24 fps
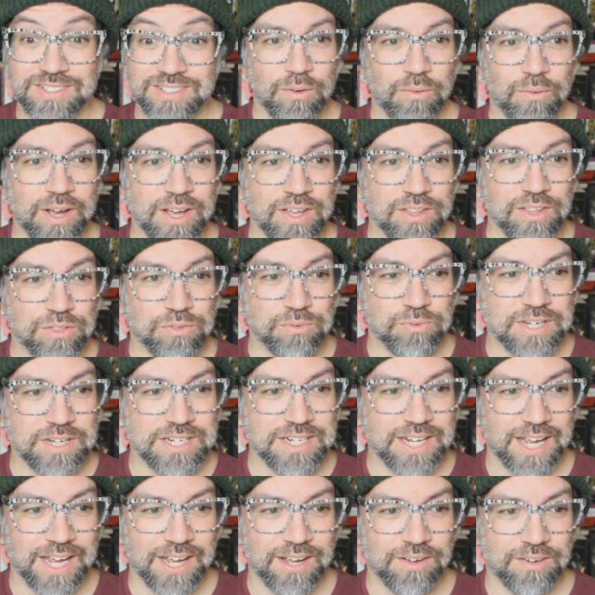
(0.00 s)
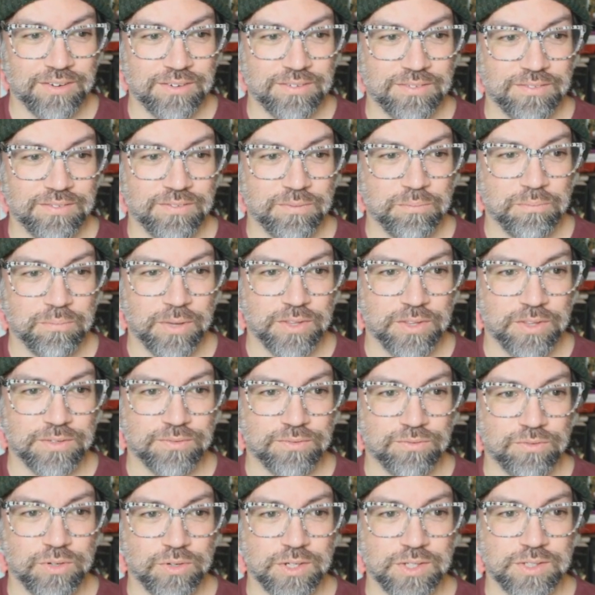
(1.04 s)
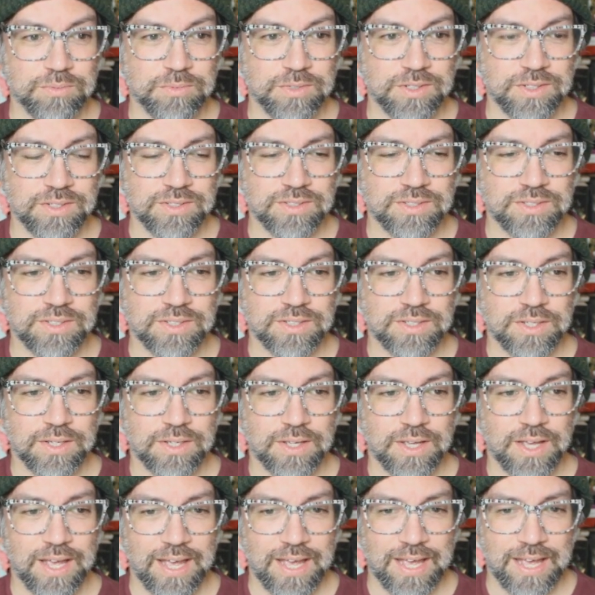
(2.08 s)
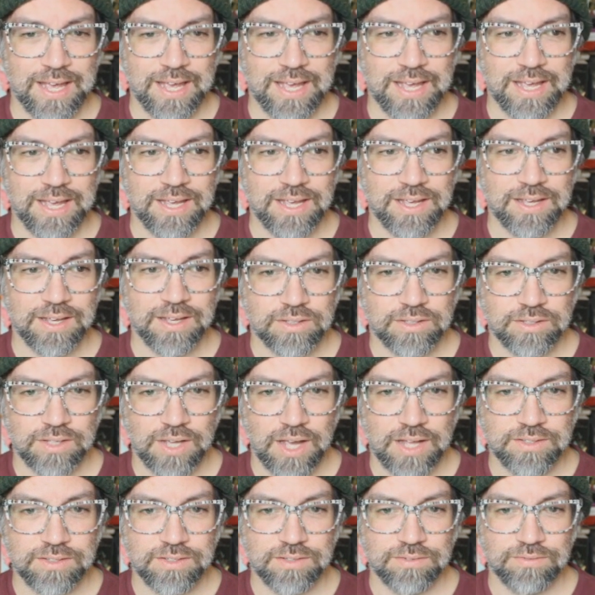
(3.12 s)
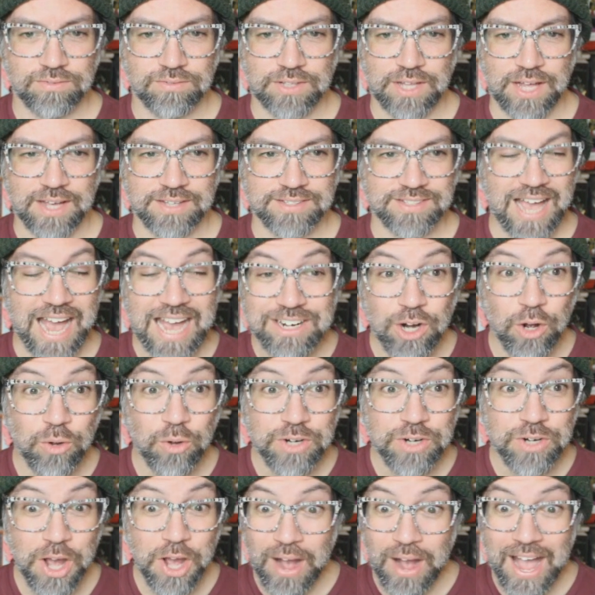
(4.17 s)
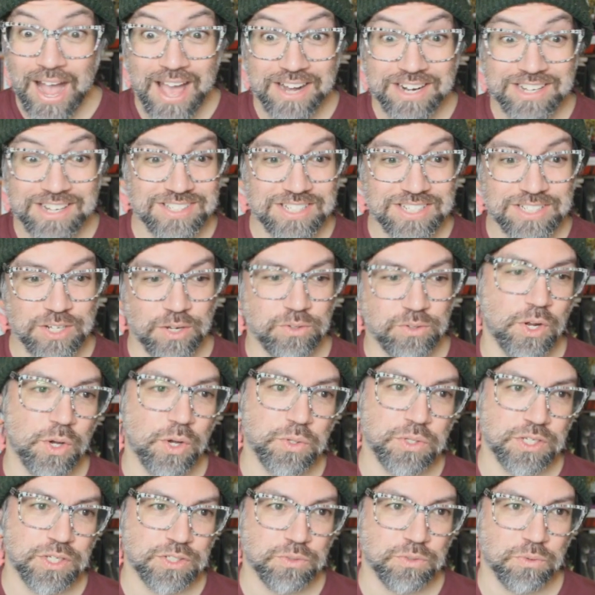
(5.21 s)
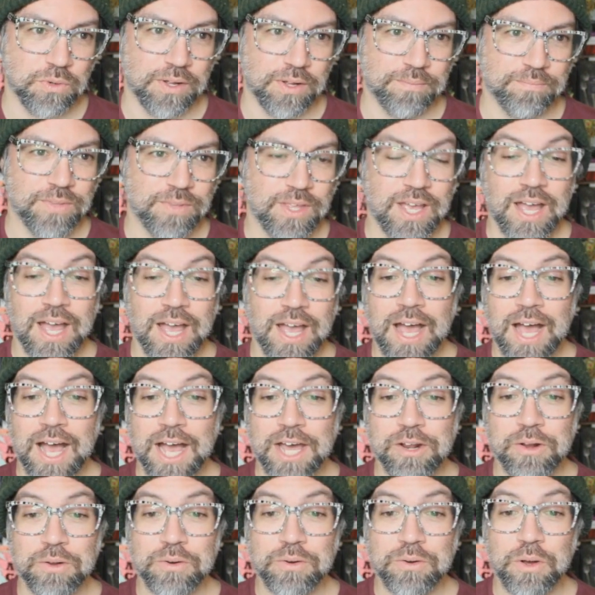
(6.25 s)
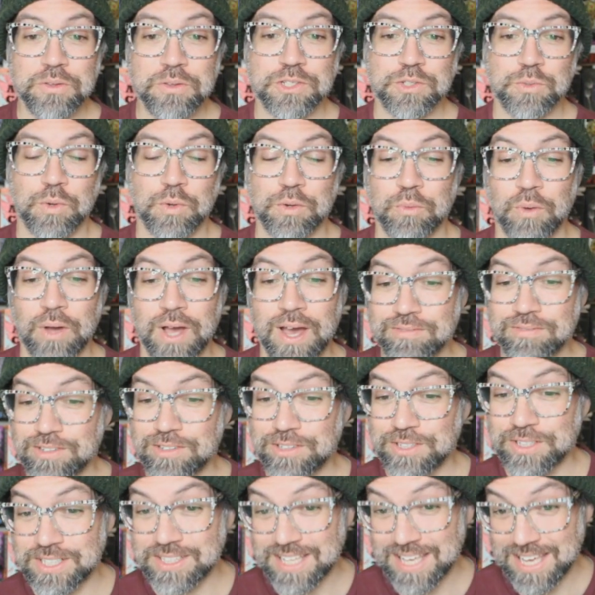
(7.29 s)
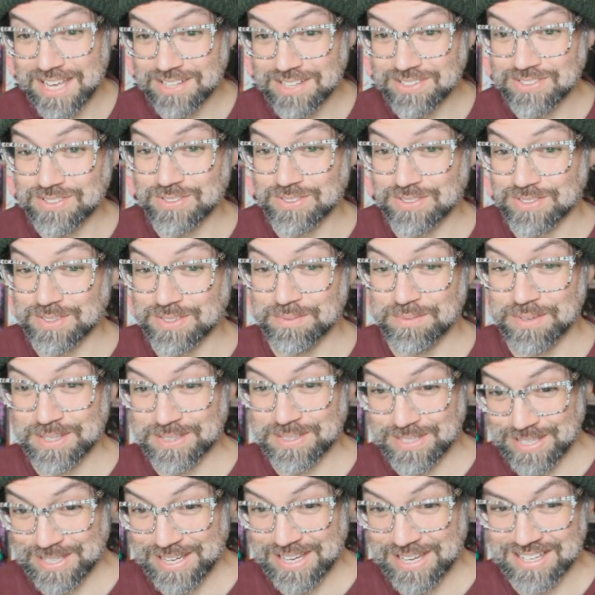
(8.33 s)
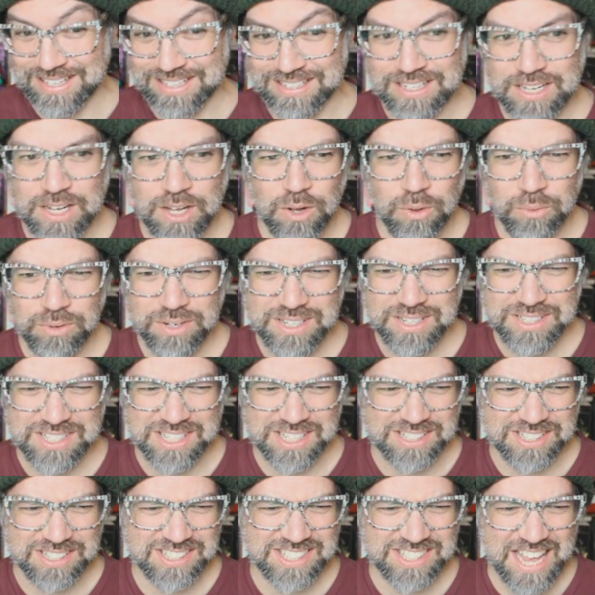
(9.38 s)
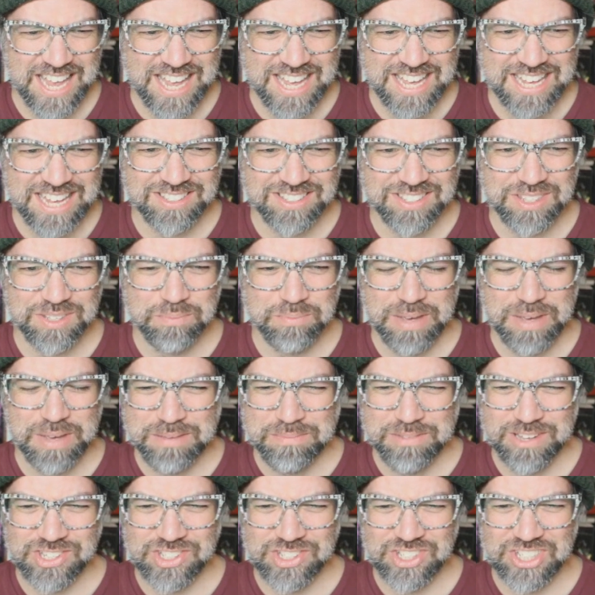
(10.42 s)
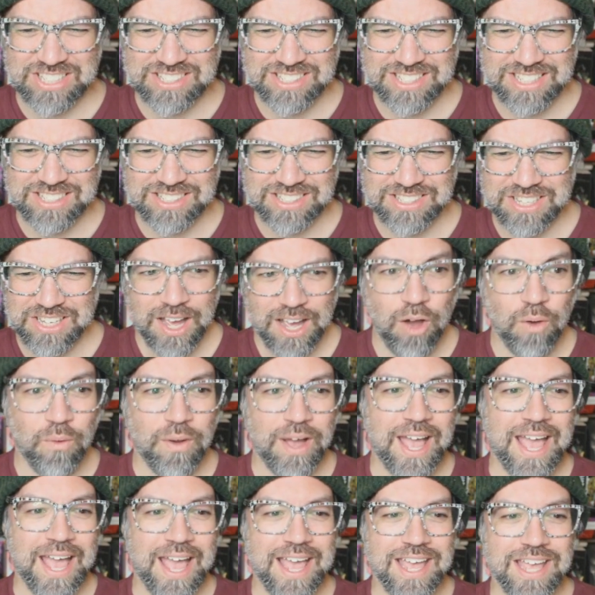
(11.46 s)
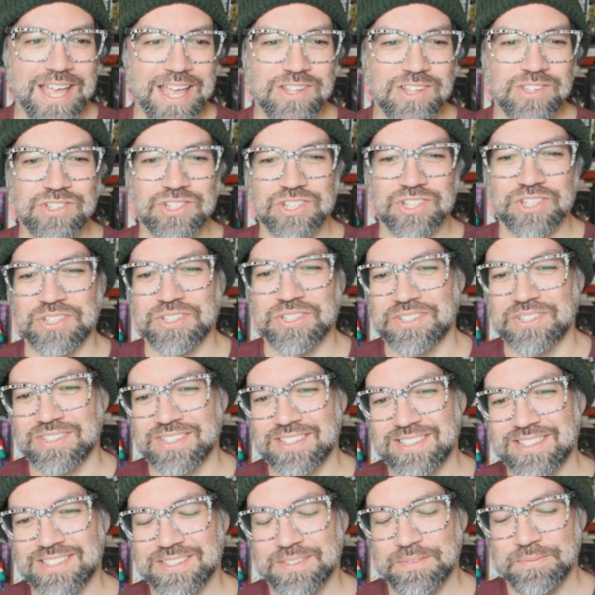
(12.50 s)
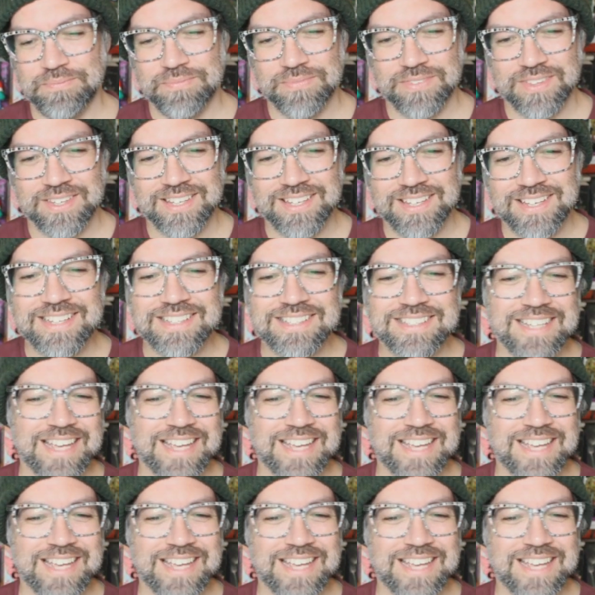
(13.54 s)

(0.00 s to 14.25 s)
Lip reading: Wait, 3 down. Month of Christmas. A. Cantifloss. I don't know. I honestly don't know this one. We'll have to look in the answers at the end. What is it? Sang to the baby Jesus? Oh, angels. It's